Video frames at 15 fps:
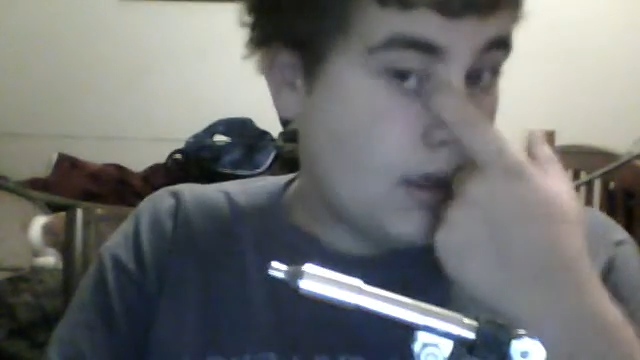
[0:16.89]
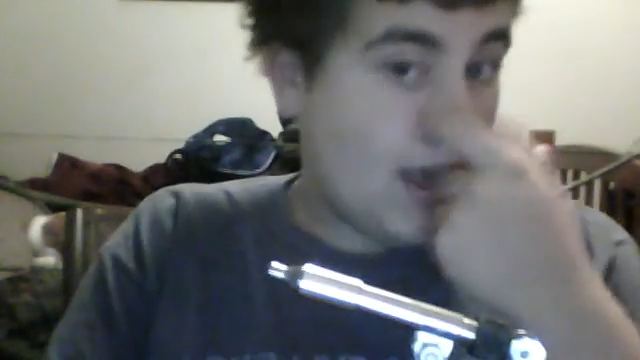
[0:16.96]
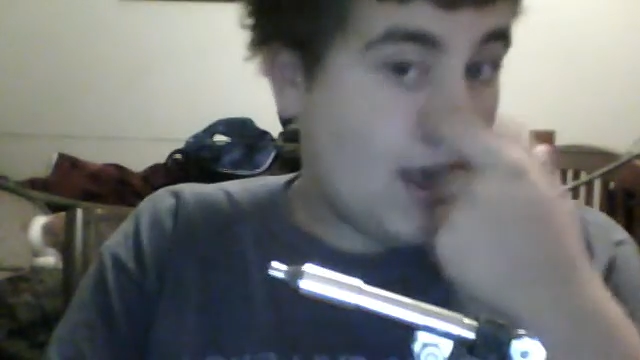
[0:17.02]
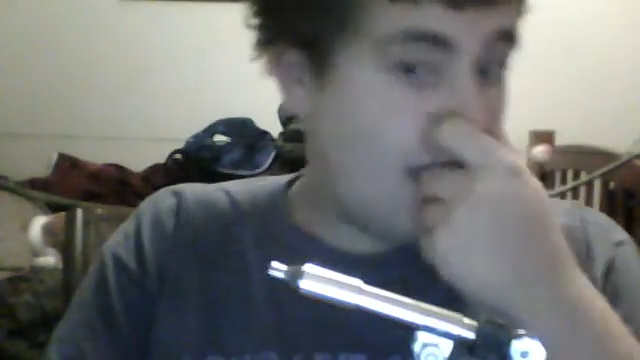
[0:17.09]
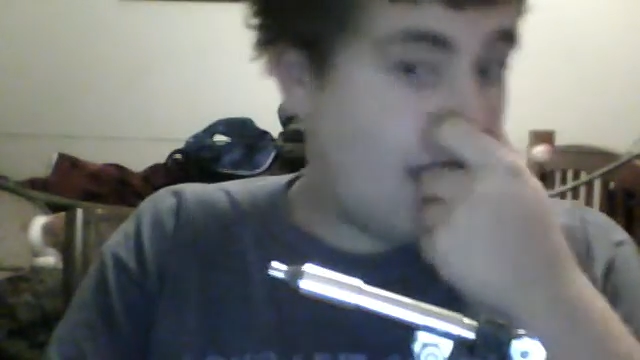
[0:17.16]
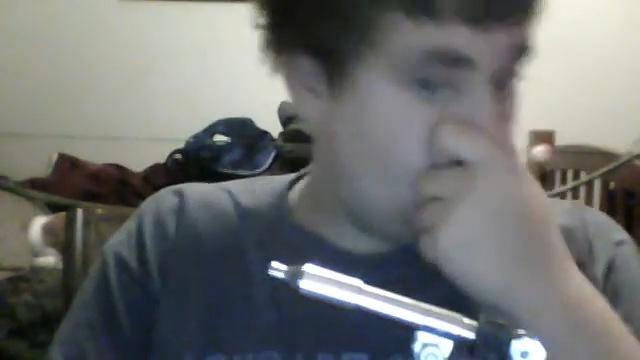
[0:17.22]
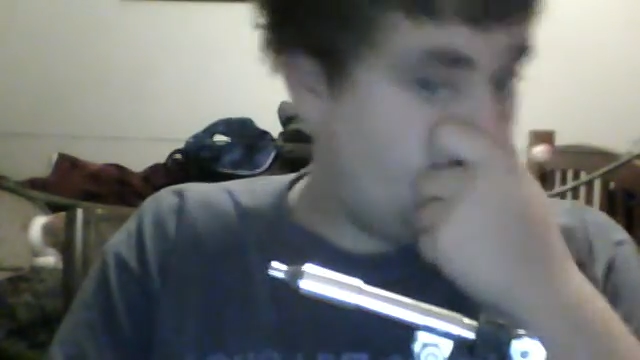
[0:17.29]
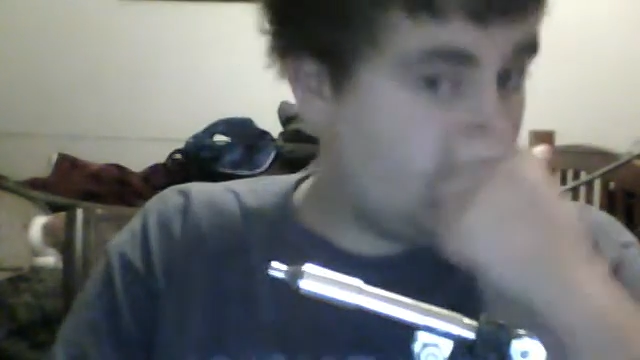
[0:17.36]

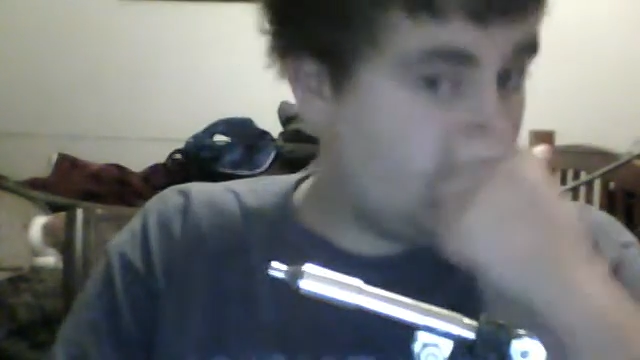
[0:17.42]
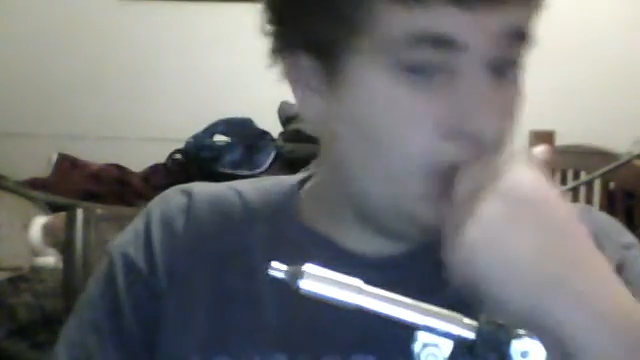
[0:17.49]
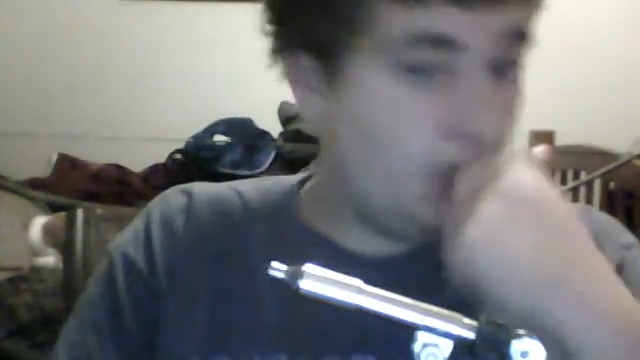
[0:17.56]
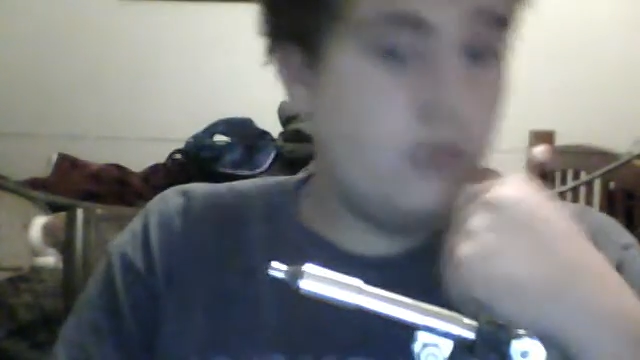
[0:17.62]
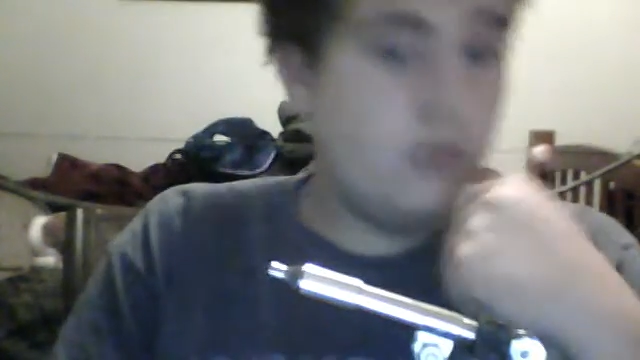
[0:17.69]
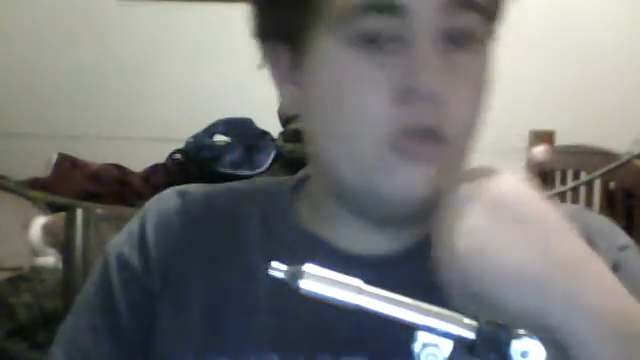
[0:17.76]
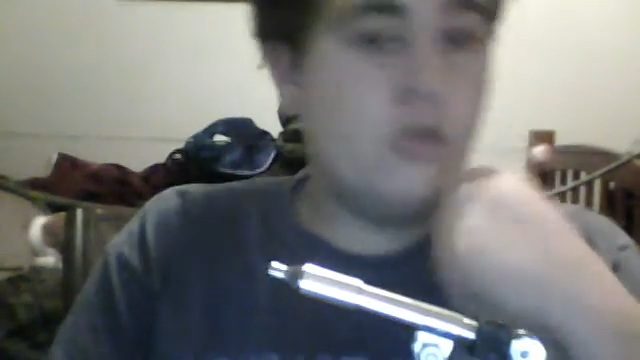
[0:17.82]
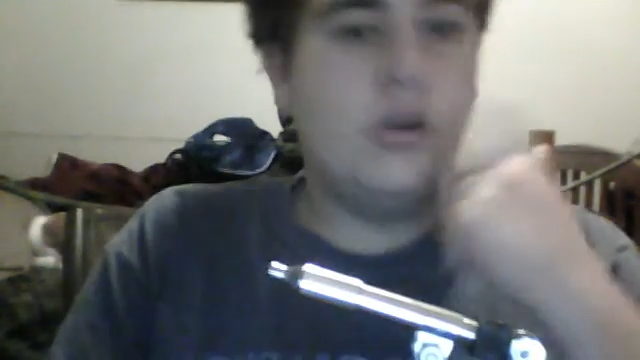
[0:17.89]
I'm just
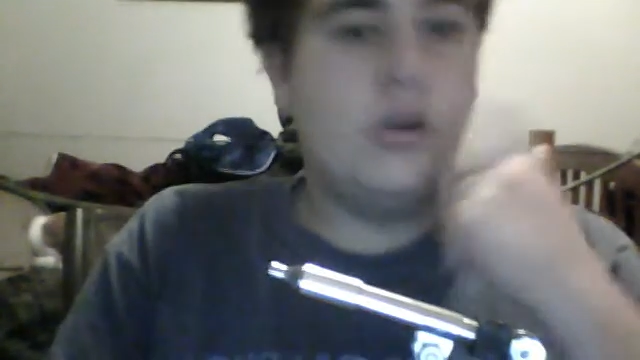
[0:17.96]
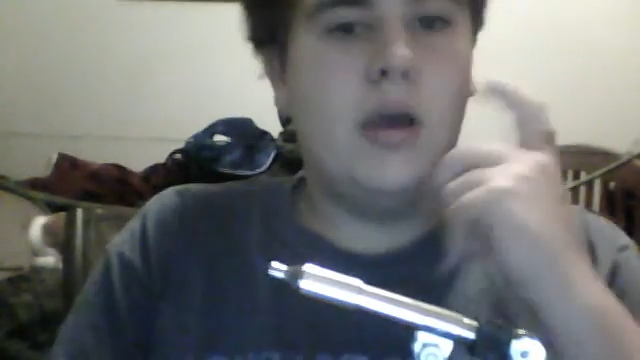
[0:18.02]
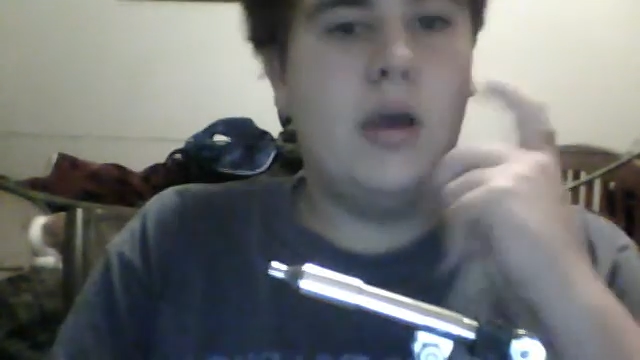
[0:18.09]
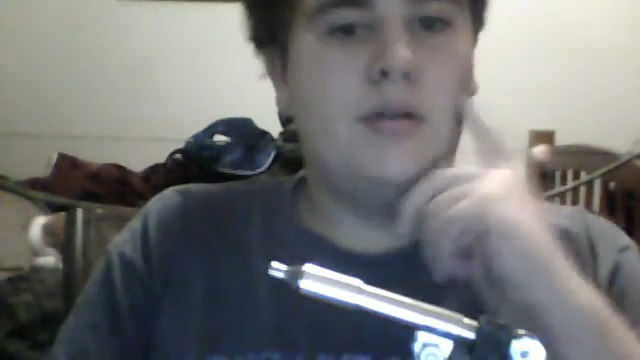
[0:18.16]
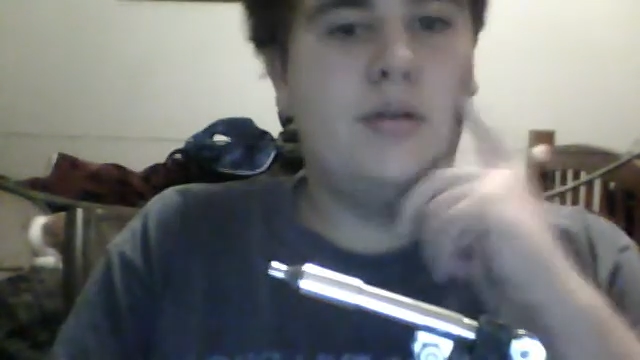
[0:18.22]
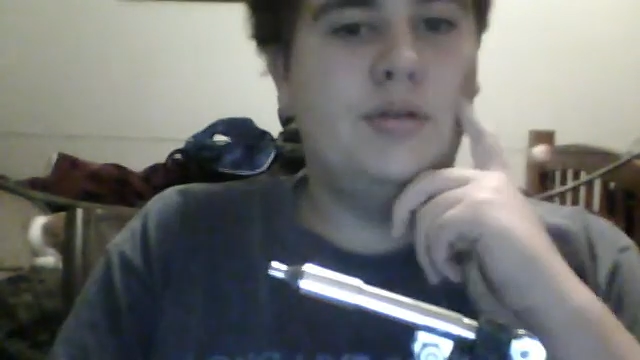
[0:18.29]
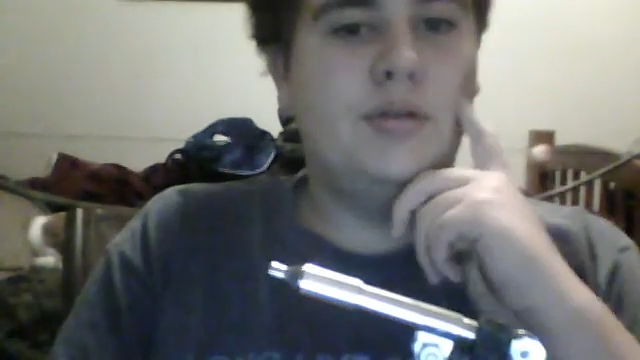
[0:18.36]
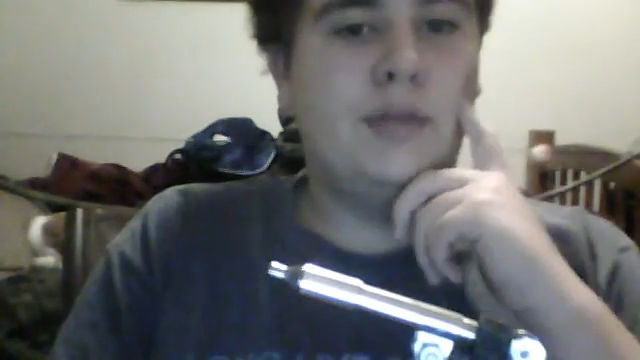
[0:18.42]
going to show you
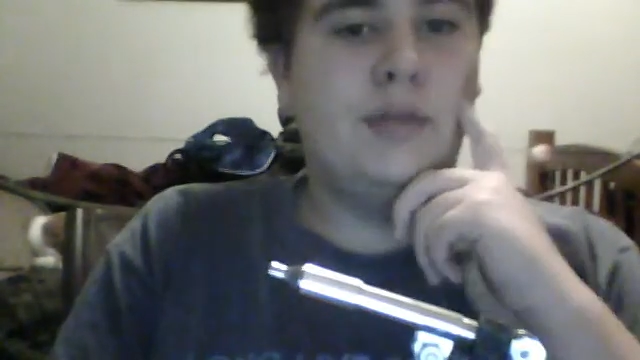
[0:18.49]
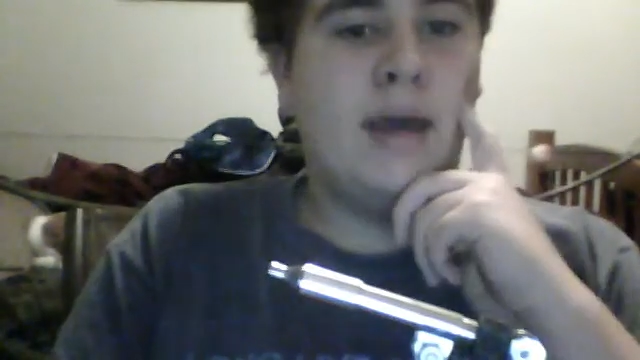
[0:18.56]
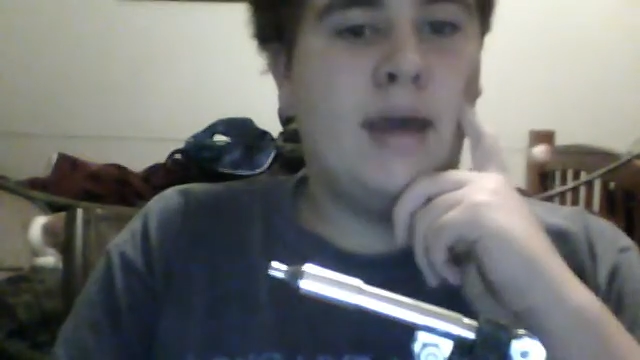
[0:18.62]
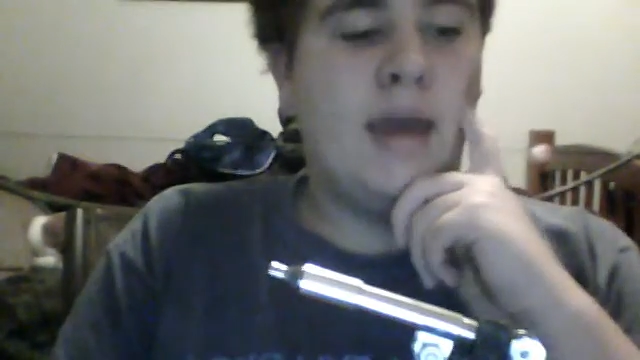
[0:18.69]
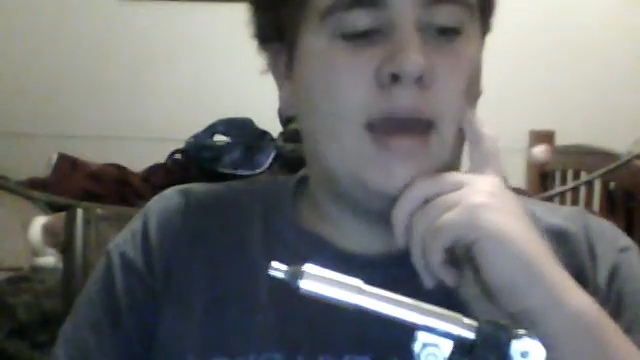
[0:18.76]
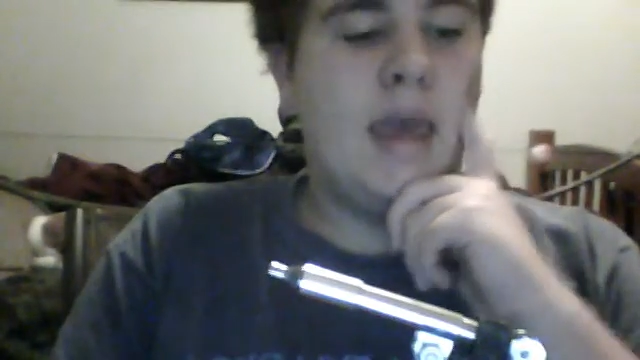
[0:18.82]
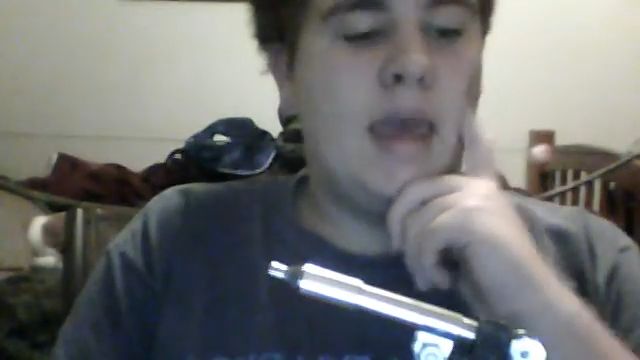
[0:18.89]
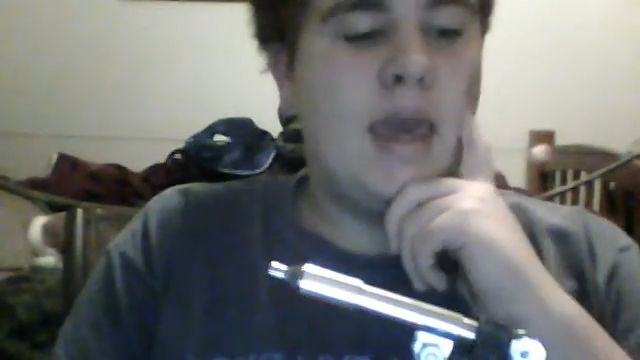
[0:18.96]
how to
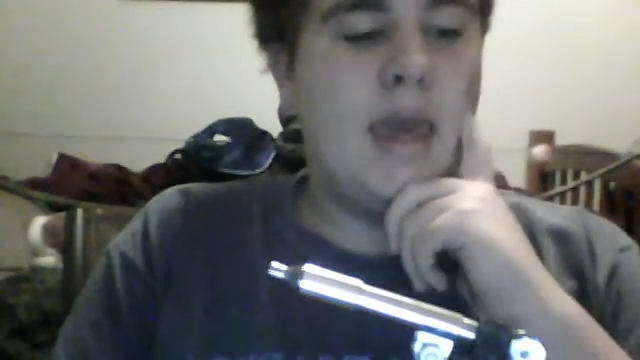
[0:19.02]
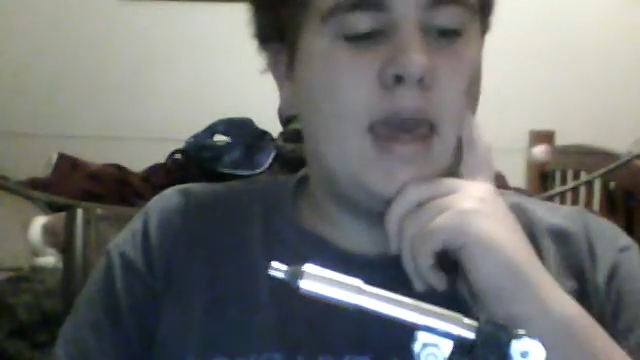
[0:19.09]
tie